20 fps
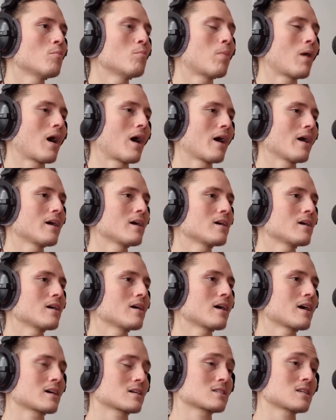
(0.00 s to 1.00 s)
by
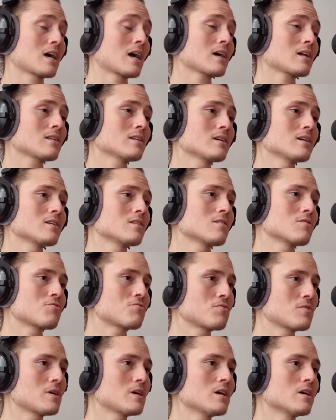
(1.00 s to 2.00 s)
exactly the
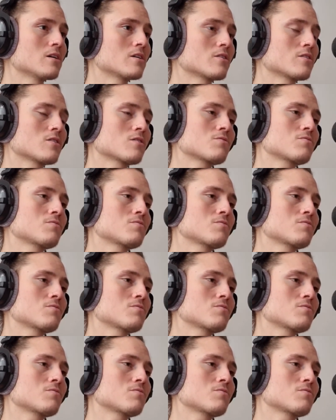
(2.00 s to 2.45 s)
fear